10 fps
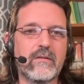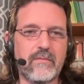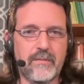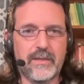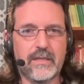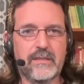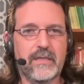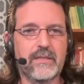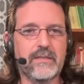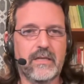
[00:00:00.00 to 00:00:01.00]
Maybe
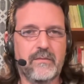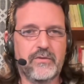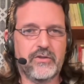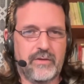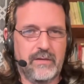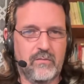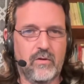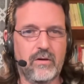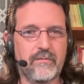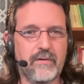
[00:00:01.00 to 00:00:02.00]
they sit up straight
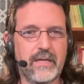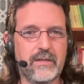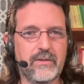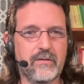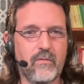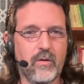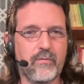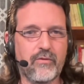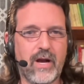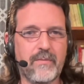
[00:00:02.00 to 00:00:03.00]
more, right? So they're more
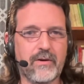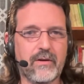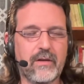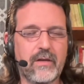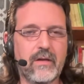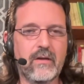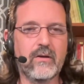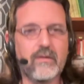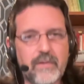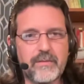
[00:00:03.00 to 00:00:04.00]
proper,
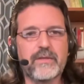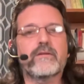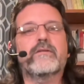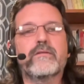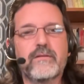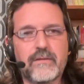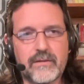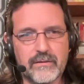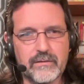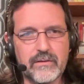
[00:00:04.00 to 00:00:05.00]
or maybe they're
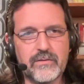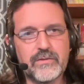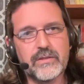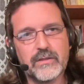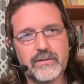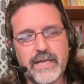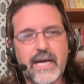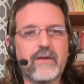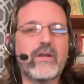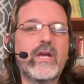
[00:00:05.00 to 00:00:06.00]
loose and they're
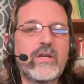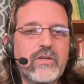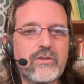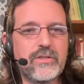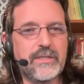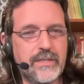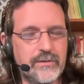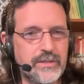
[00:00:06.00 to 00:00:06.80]
down. So there's